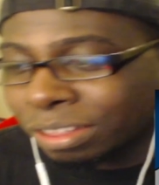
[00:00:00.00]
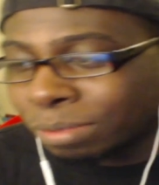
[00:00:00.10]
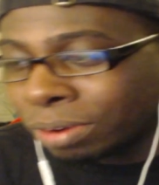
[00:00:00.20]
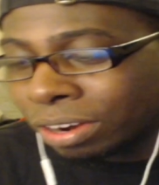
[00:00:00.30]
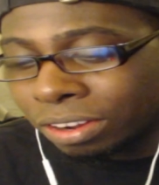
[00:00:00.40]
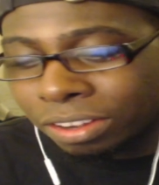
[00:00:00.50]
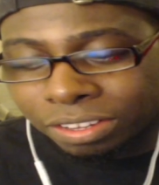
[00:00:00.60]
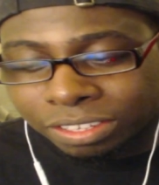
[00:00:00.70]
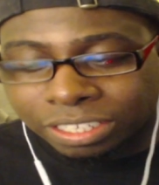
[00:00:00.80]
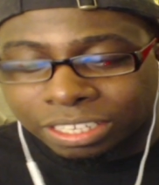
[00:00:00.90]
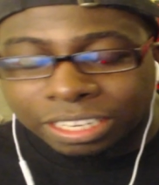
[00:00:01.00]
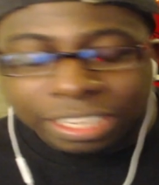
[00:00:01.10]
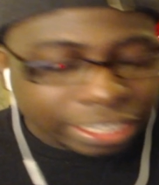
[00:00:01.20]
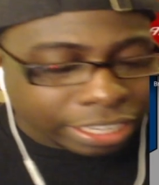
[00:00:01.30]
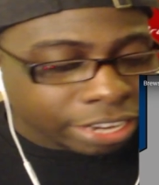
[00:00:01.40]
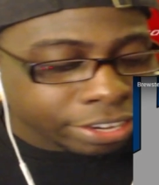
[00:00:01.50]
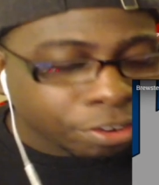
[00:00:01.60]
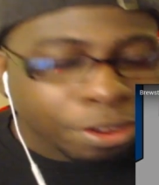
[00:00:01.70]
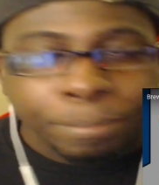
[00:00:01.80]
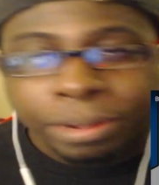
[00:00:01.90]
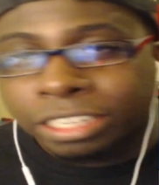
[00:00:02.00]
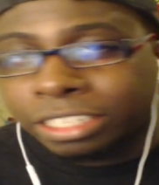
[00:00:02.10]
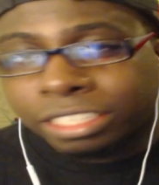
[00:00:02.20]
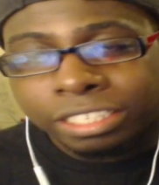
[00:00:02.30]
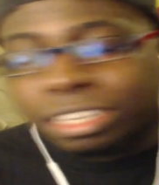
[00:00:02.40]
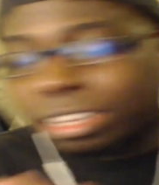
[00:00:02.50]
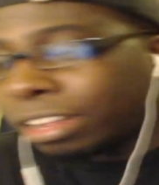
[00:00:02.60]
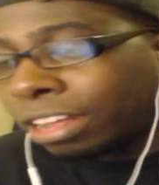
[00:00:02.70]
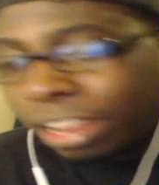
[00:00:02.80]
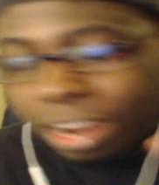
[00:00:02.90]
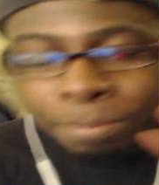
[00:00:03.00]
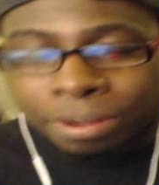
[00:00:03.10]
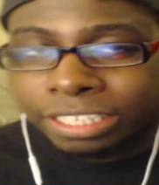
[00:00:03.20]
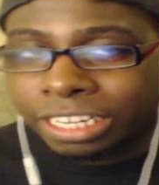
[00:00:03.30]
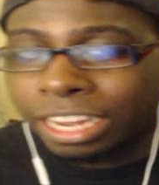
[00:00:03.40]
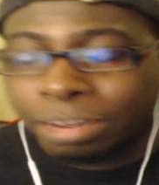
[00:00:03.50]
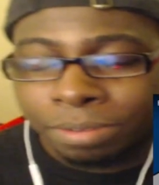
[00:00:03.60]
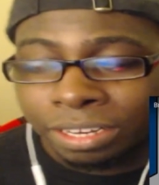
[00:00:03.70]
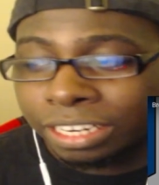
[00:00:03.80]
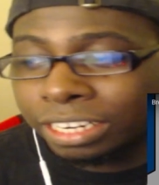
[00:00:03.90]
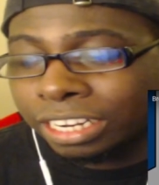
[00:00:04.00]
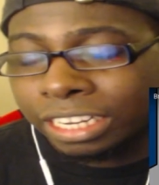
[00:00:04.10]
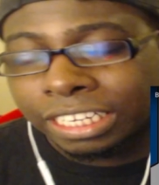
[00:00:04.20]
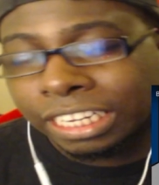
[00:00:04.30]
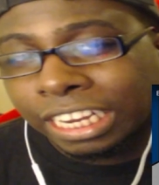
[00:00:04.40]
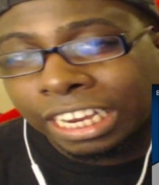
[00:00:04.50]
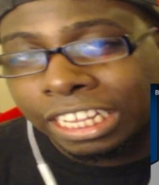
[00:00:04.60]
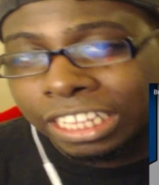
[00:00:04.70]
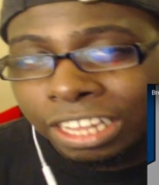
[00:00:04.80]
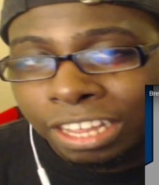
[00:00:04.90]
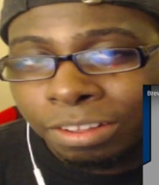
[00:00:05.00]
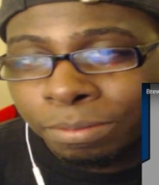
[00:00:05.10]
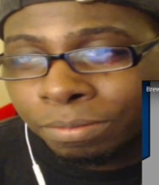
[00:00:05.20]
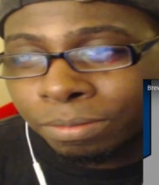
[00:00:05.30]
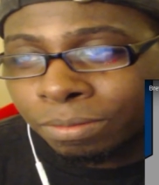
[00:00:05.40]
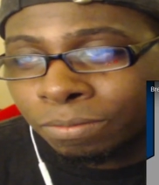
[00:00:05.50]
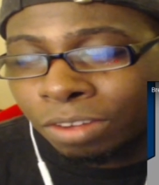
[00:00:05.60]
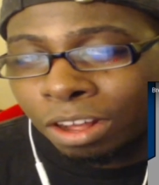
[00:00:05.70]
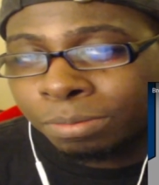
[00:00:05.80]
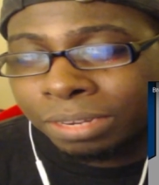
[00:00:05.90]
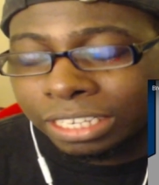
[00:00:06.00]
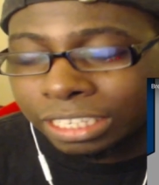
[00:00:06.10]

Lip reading: Bro, y'all know I pause I pause a lot, but tequila vomit